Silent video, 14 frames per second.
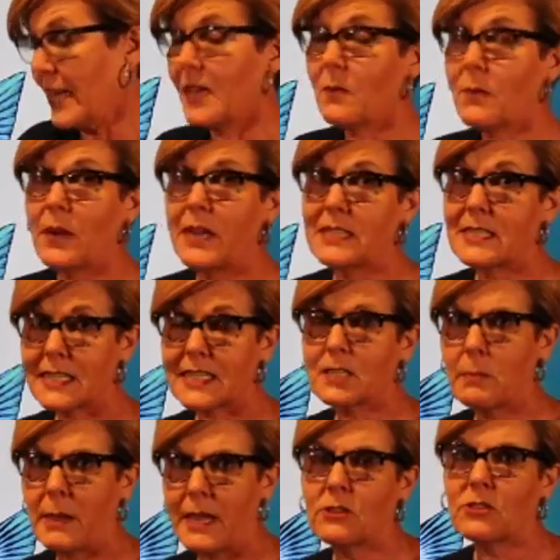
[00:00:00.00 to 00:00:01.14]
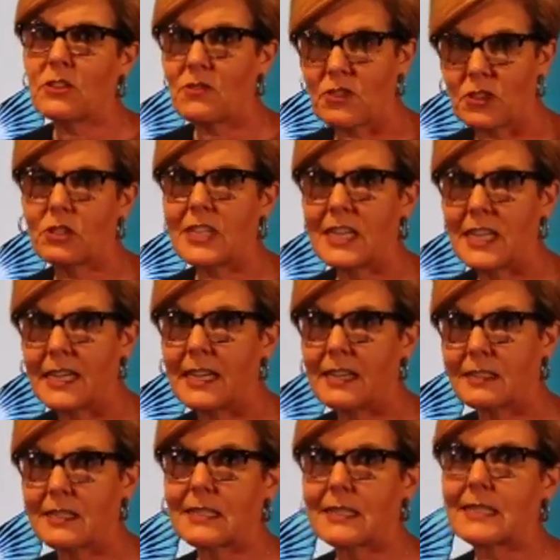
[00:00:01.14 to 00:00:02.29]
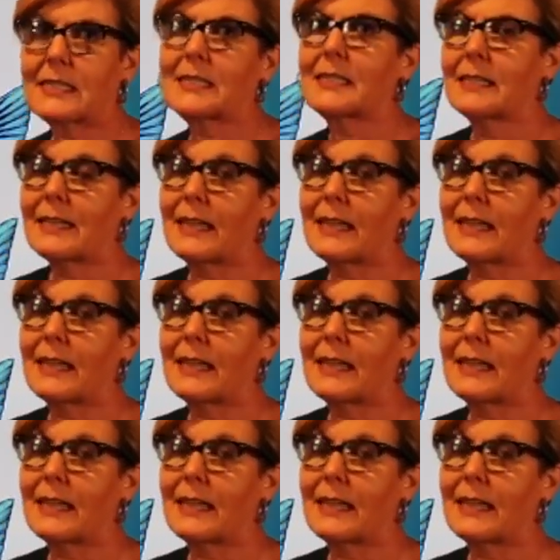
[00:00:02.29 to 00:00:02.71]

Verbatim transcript: It weighed six pounds and 13 ounces.